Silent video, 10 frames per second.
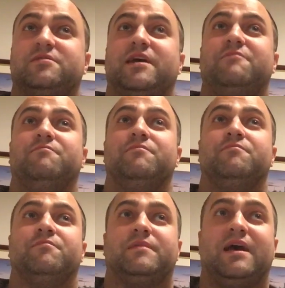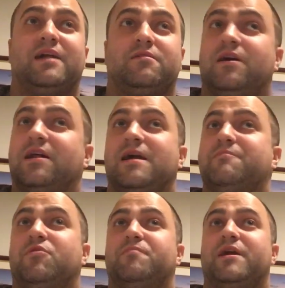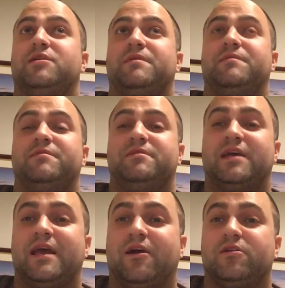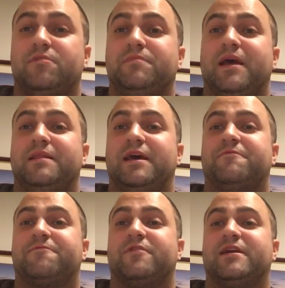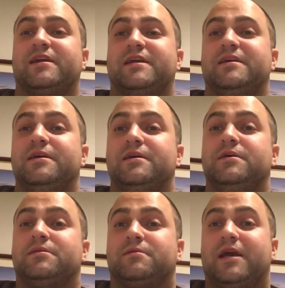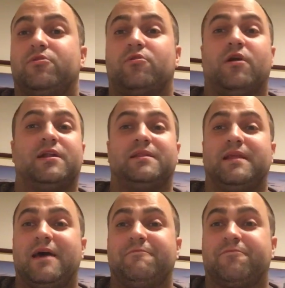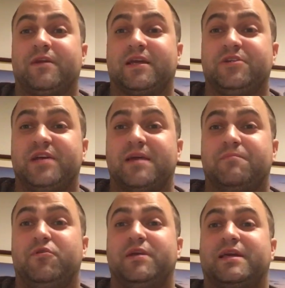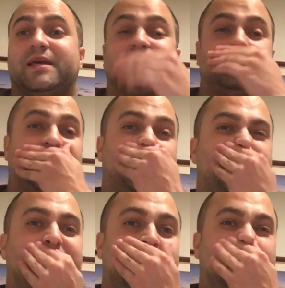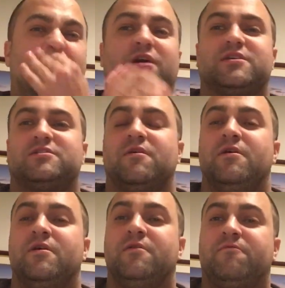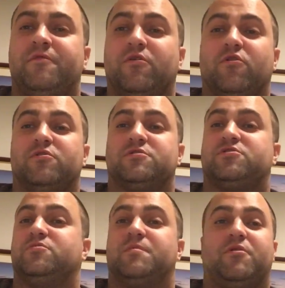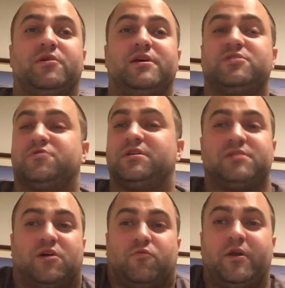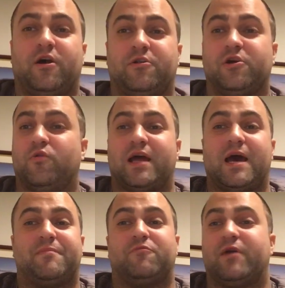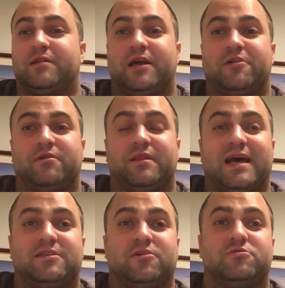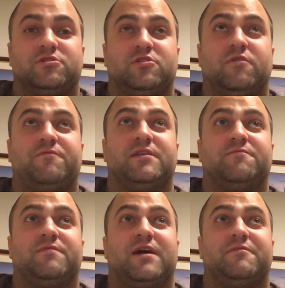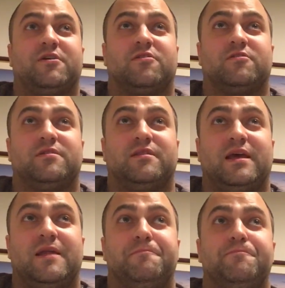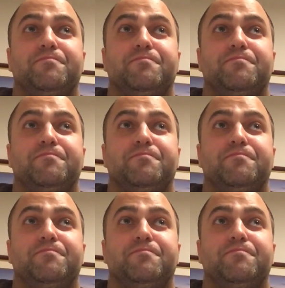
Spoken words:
they had a lot of that momentum and they held them. And then freaking later on in that, freaking Jake Moody kicks what would be the longest field goal in Super Bowl history until we all know what happened way later in that, though, too. A 55-yarder. And then